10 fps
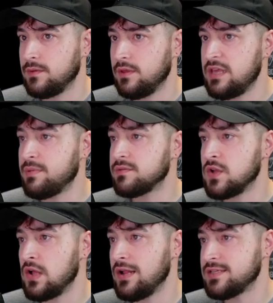He buffs
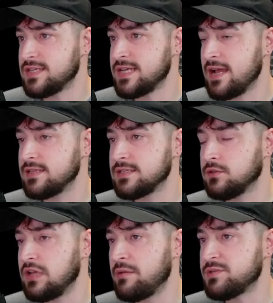all allies' attack and
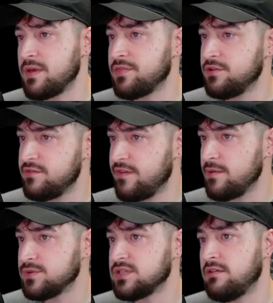skill damage by
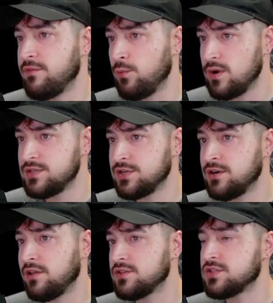35% for 1
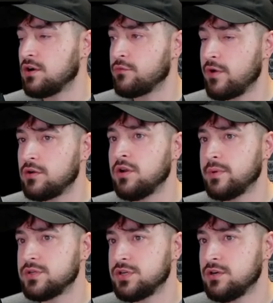turn at the start of
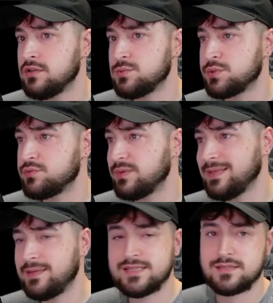odd-numbered turns, which
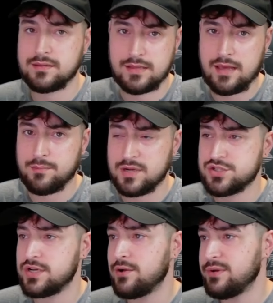really isn't that
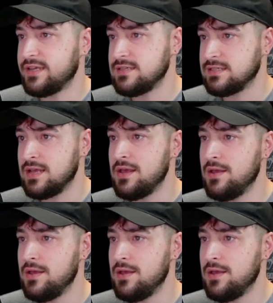much nowadays.